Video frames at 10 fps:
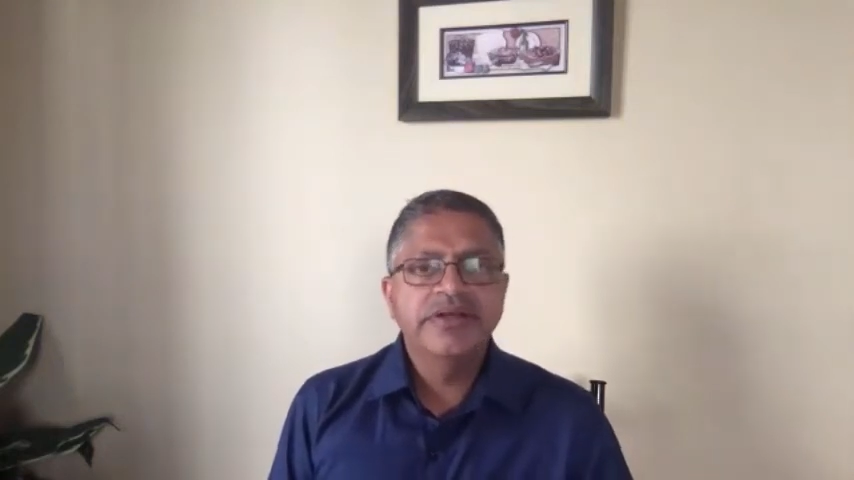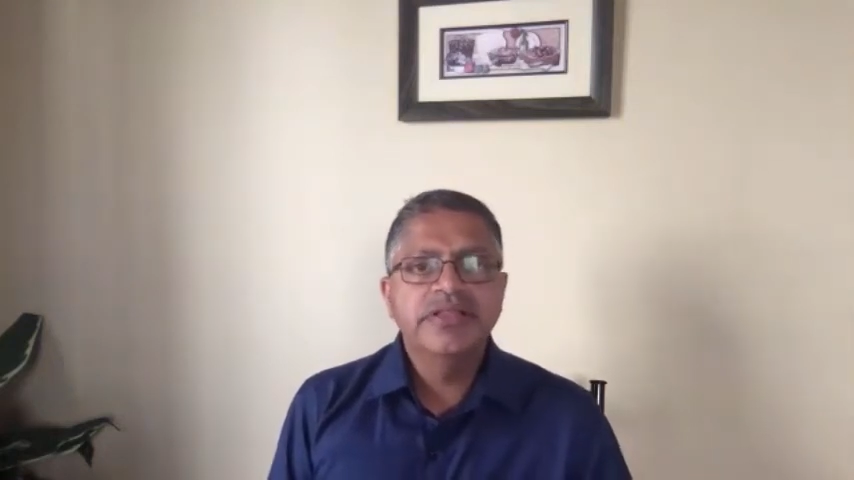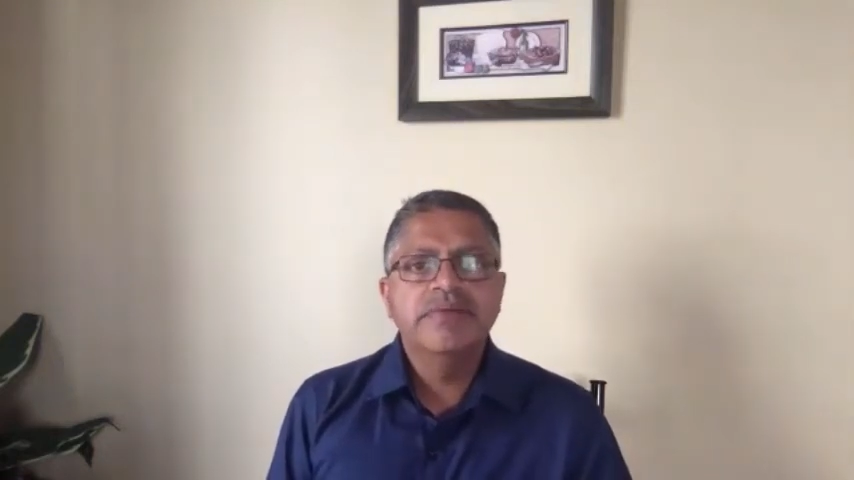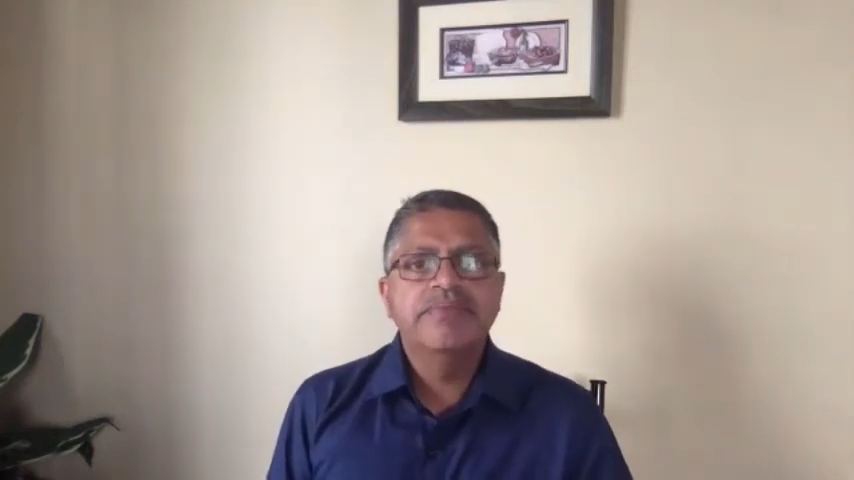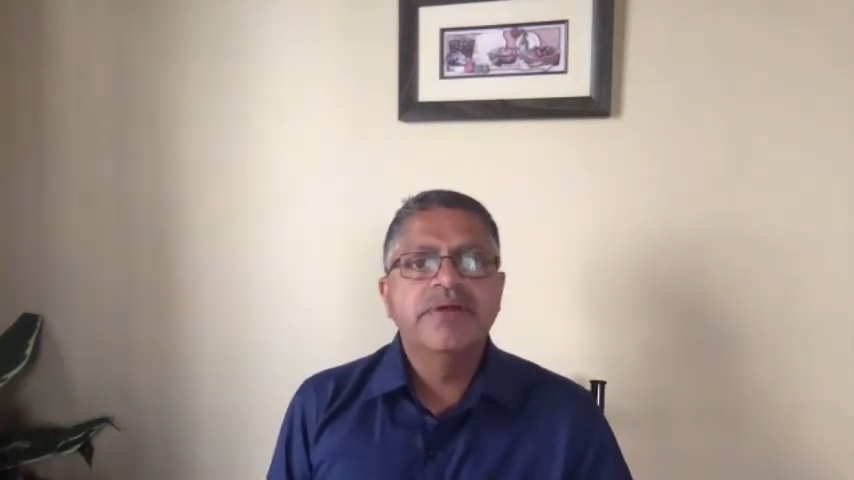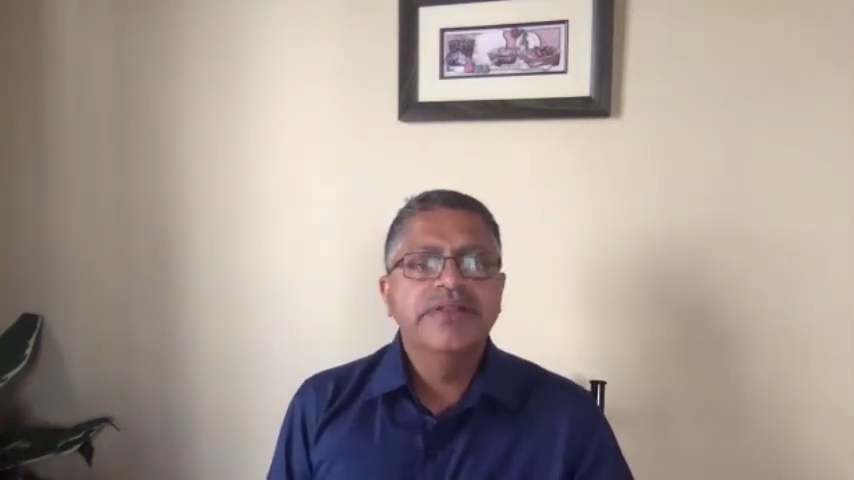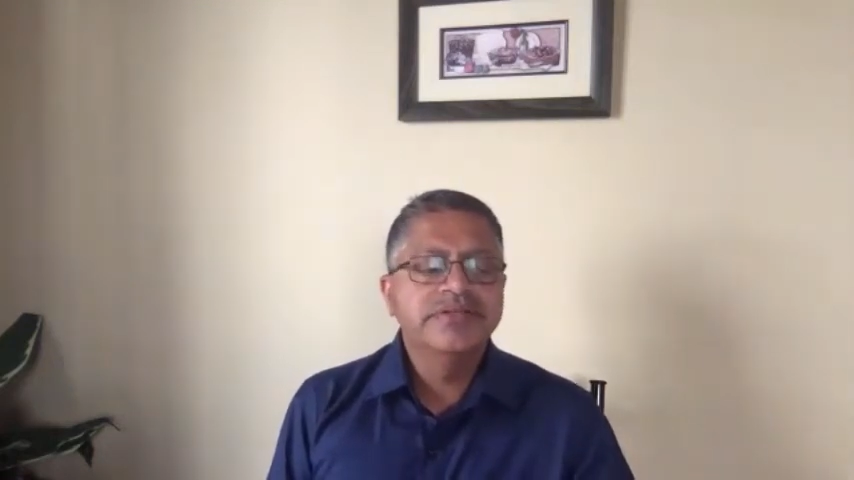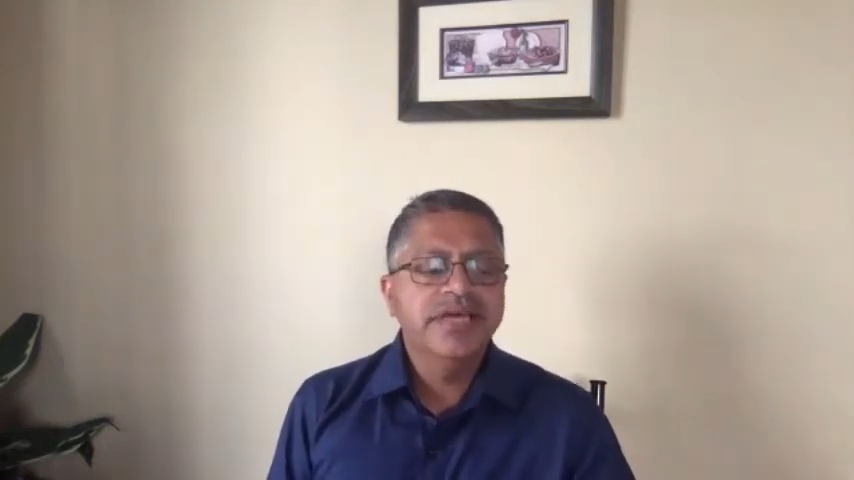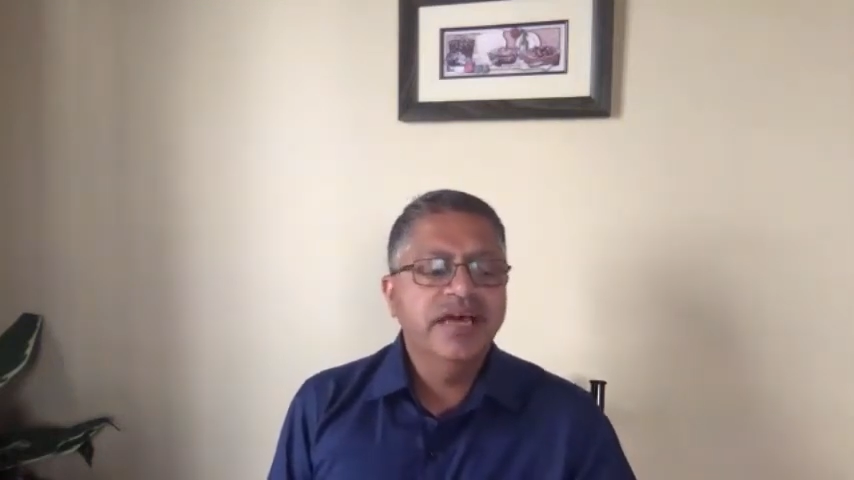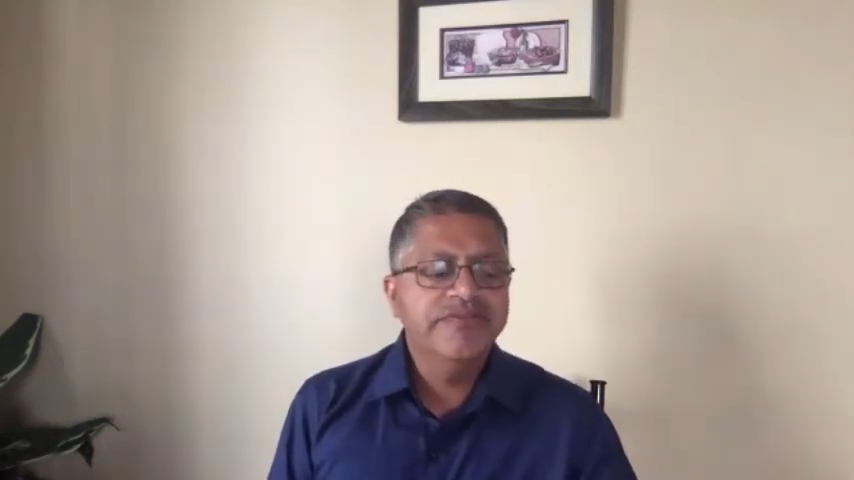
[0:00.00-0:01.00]
the
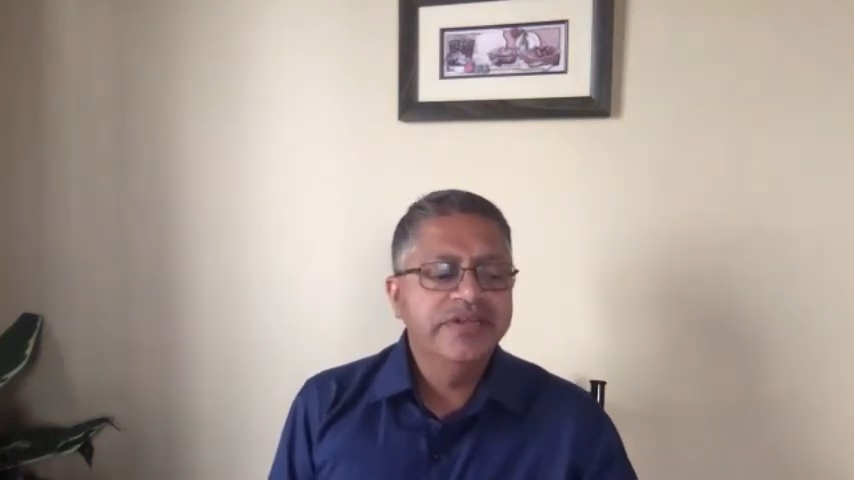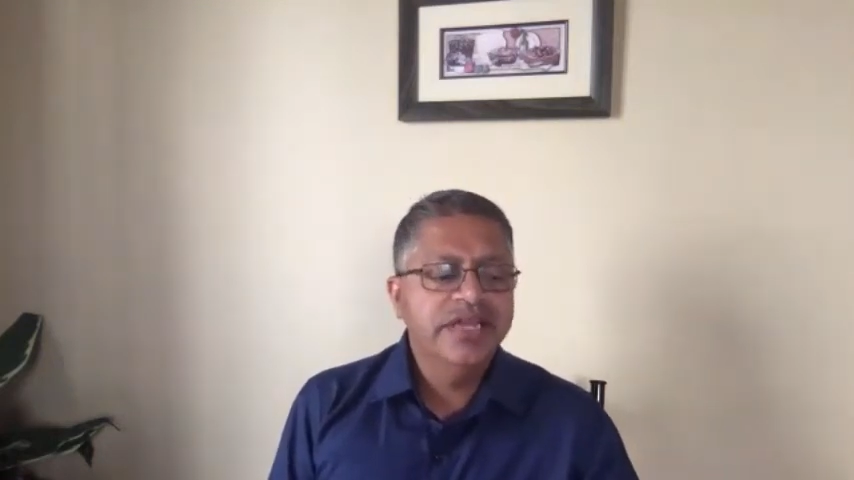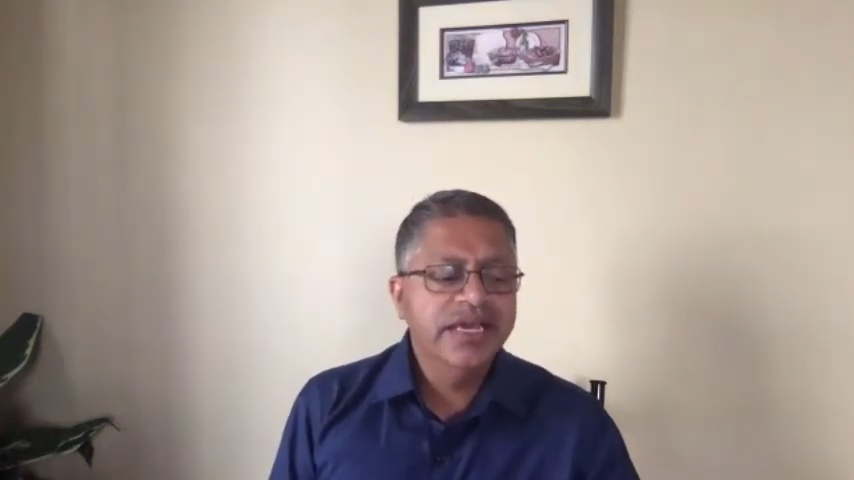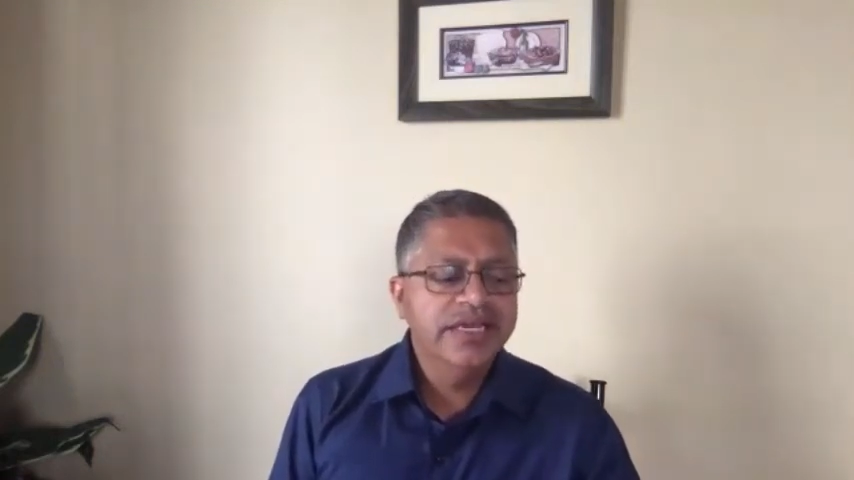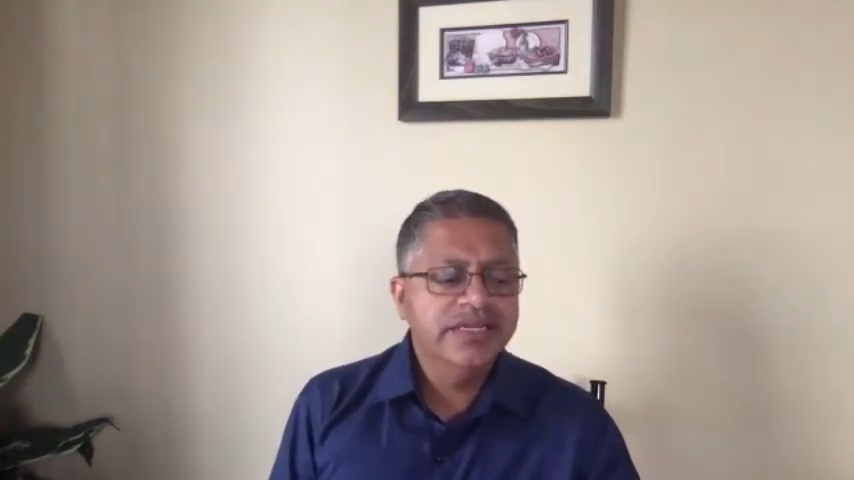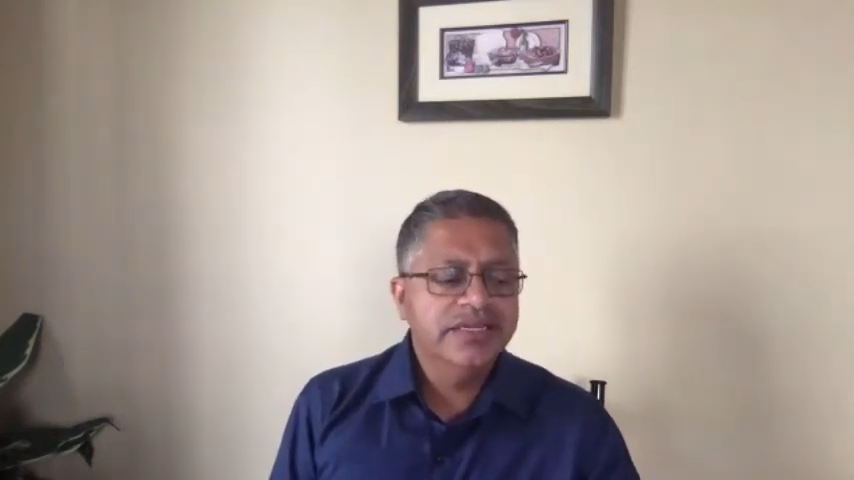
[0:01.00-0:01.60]
brothers have united.